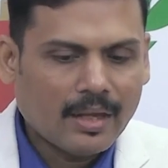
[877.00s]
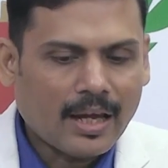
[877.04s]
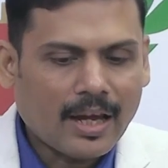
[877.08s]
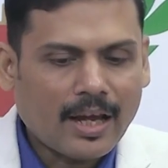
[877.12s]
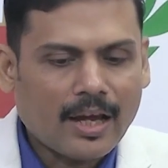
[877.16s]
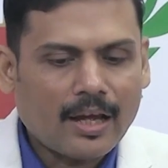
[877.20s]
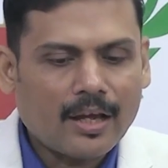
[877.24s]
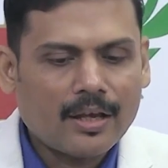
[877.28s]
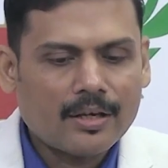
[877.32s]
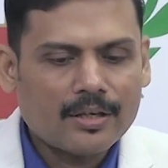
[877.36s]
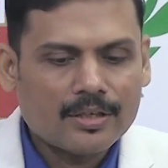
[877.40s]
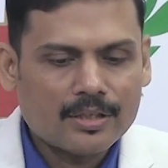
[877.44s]

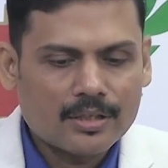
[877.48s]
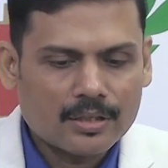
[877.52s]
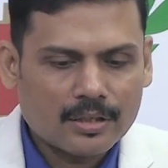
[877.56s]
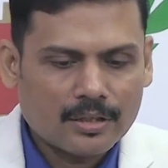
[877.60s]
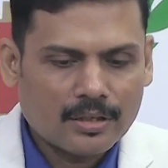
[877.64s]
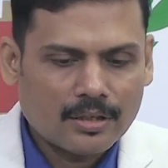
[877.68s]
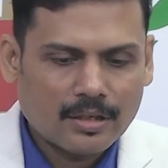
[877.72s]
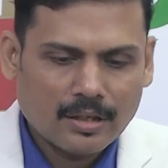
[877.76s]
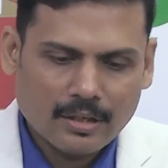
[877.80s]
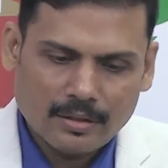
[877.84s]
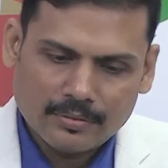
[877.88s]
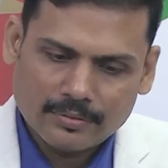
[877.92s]

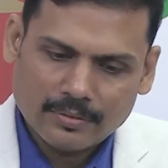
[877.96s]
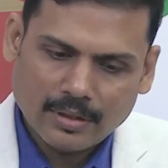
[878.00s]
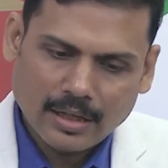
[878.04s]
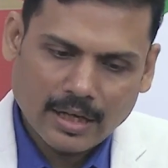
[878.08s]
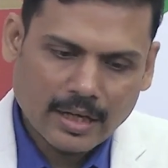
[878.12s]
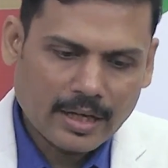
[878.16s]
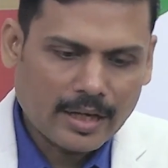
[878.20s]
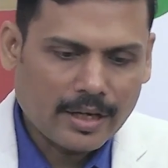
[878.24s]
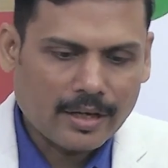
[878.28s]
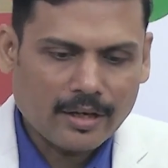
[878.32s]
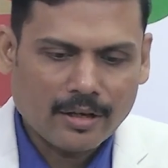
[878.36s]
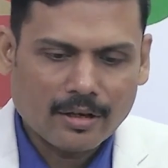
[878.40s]
And
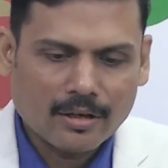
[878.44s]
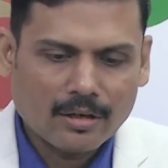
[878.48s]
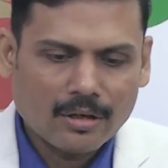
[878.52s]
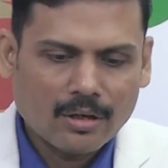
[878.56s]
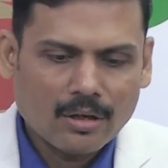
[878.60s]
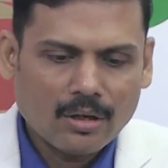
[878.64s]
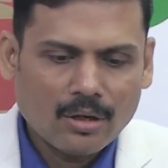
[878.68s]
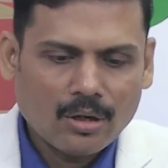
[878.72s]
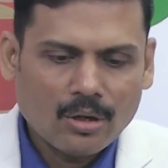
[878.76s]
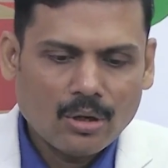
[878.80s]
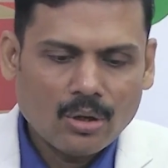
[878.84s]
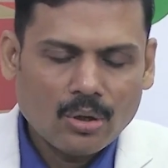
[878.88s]
again,
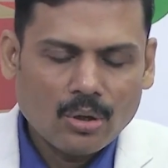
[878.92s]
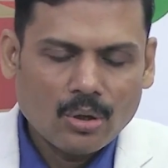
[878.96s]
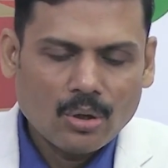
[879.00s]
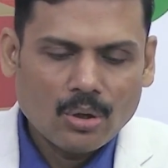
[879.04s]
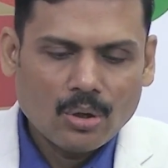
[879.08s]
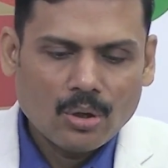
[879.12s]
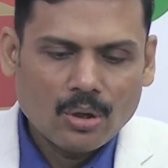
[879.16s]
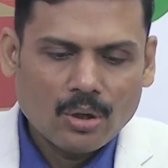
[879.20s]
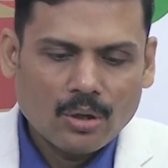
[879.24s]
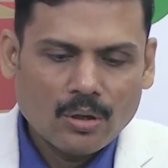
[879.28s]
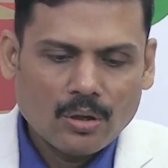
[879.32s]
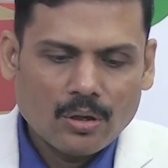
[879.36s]

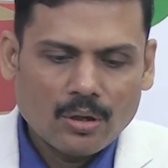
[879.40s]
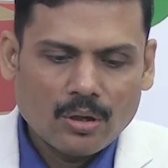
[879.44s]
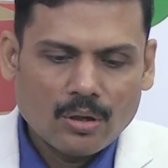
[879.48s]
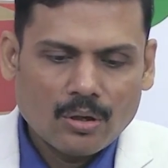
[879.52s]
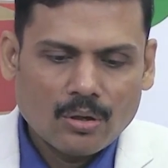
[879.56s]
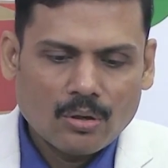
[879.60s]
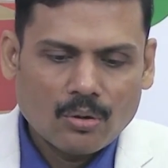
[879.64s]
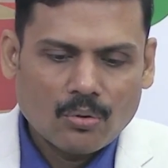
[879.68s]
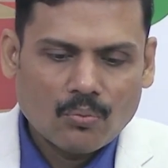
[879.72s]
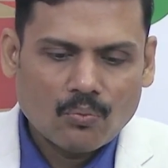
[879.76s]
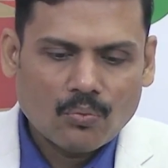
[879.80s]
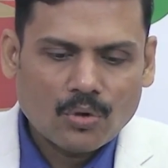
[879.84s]

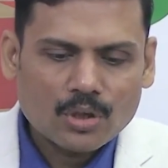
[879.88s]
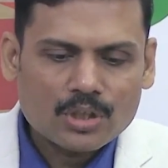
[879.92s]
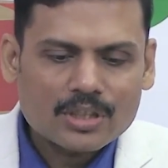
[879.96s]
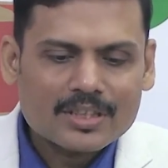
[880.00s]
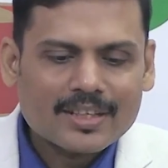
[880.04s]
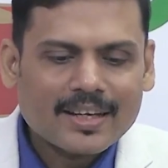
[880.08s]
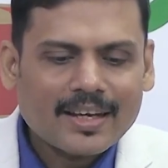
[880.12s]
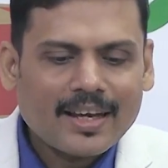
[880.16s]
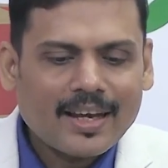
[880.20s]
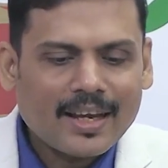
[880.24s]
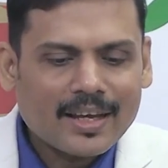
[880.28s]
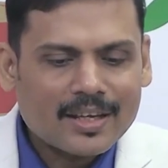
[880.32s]
what
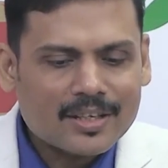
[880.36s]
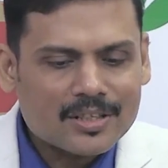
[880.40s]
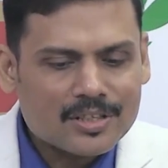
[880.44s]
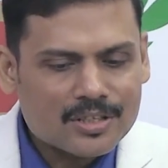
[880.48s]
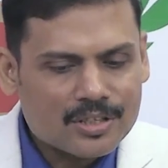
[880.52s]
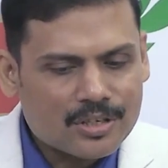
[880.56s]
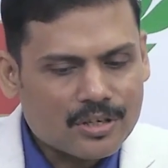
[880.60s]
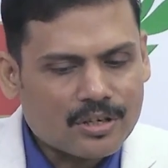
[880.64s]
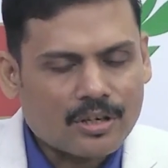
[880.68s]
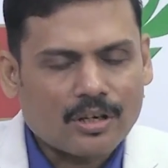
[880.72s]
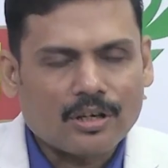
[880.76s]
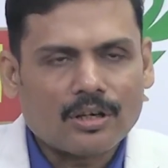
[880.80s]

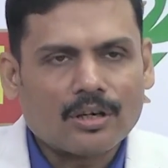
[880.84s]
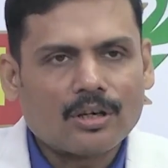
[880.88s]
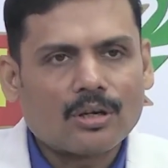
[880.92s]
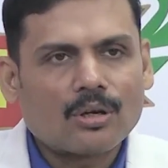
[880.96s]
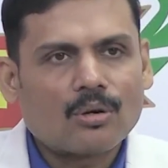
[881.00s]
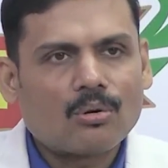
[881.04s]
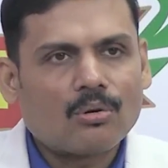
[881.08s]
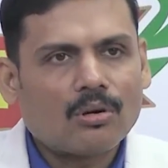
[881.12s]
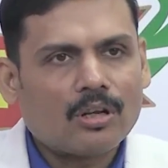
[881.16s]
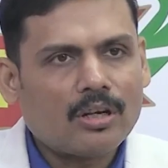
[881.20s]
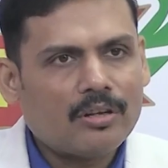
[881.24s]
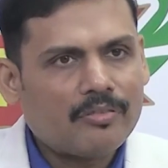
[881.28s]
extra
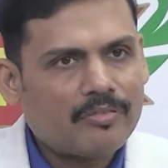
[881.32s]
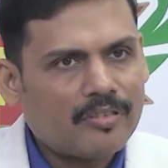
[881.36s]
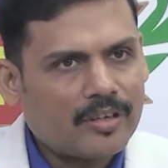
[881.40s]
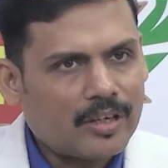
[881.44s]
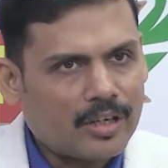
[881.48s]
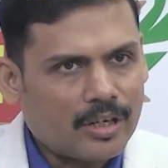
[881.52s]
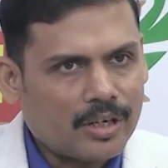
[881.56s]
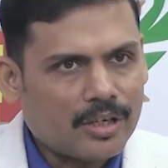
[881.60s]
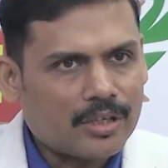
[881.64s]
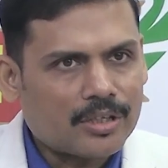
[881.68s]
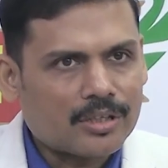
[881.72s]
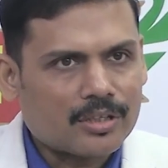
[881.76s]

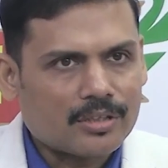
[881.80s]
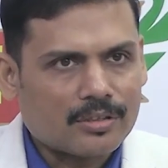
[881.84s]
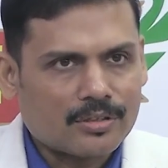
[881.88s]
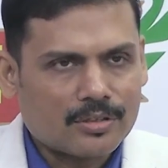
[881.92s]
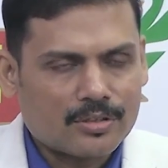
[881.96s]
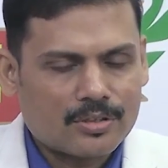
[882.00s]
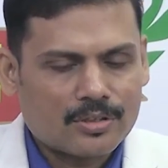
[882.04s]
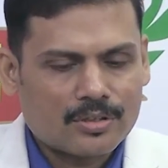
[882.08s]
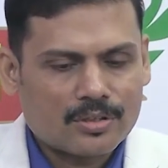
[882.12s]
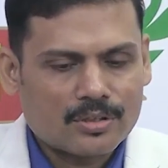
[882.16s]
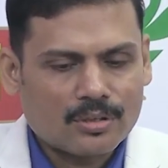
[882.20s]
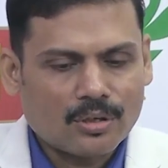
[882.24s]

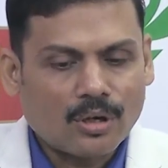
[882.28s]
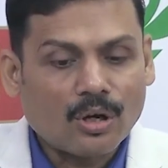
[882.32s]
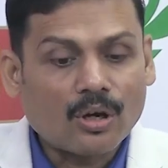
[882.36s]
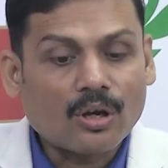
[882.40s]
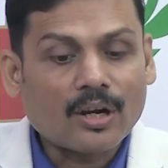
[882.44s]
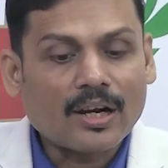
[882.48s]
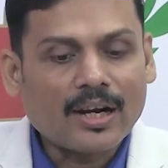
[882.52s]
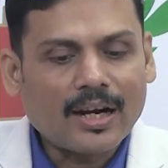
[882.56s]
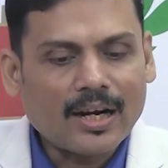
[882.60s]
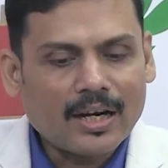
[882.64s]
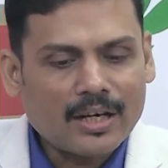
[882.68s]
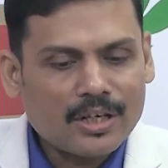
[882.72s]
qualifications
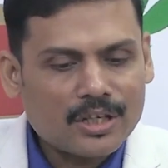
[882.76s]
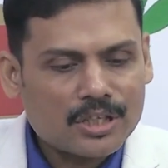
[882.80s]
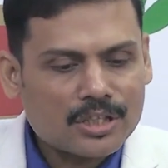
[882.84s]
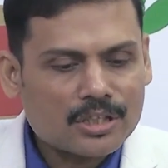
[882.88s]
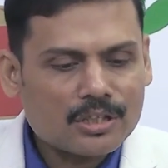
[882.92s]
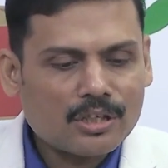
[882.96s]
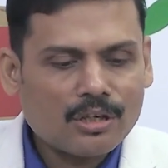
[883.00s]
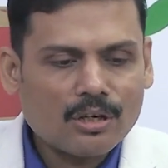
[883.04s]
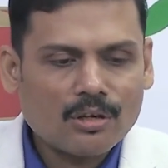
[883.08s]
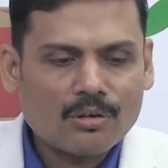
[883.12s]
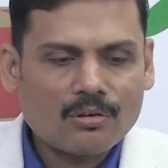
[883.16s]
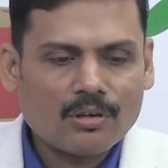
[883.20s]
or
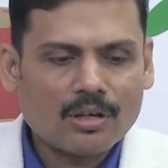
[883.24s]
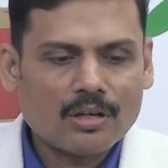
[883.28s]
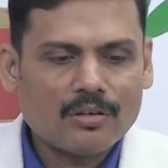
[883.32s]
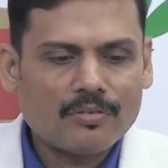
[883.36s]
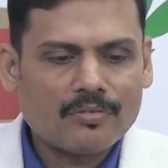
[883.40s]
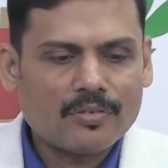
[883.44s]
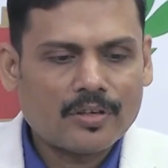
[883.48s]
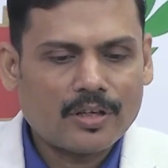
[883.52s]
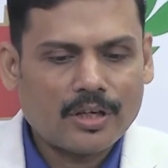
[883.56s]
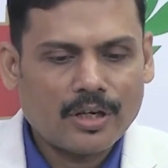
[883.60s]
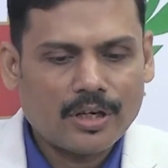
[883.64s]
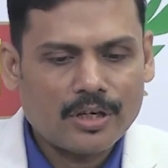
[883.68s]
additional
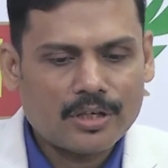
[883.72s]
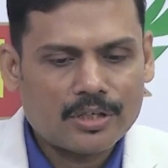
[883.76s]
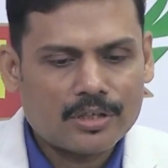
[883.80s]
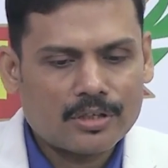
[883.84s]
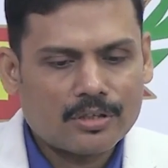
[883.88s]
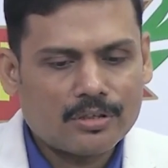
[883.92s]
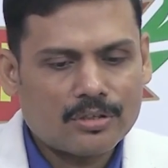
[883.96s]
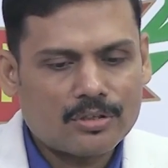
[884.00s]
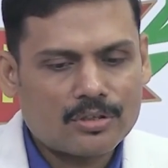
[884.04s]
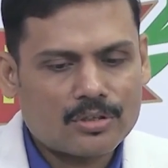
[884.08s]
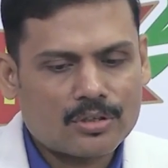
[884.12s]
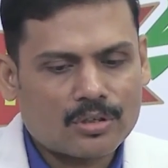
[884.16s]

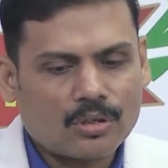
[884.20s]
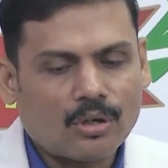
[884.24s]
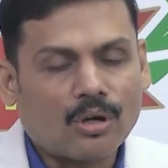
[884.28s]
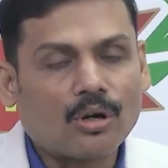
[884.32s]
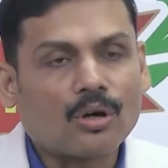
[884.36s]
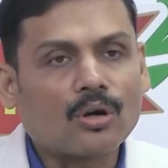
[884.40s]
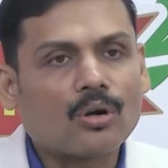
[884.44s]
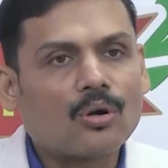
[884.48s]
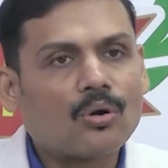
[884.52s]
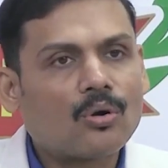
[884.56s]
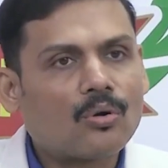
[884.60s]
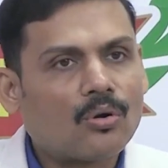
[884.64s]
qualifications
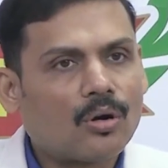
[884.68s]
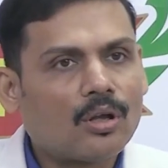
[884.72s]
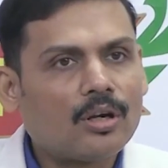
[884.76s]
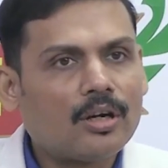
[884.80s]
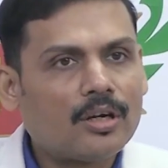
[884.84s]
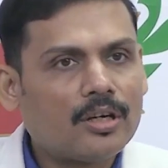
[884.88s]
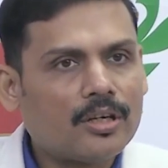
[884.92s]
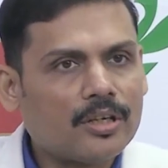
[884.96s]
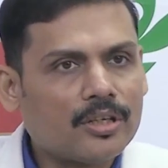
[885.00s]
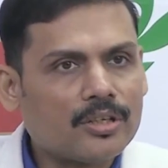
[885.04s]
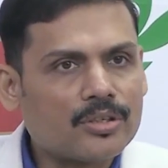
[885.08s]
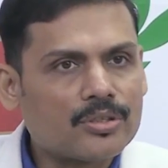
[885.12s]
or
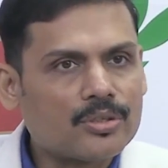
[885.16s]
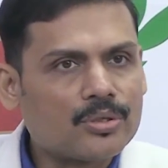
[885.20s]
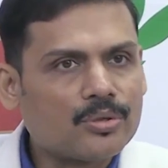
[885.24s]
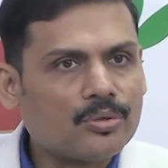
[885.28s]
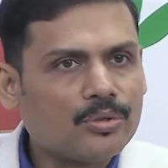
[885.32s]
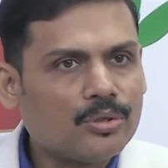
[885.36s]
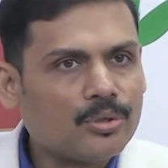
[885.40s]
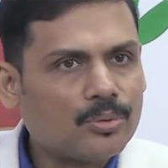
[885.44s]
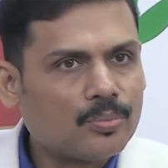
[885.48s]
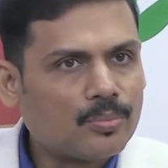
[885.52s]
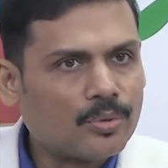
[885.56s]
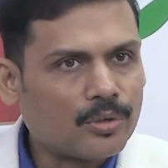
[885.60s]
qualities do
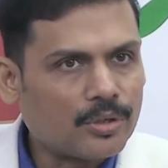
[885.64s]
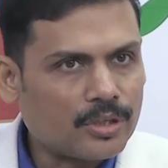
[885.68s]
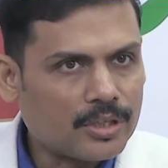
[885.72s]
you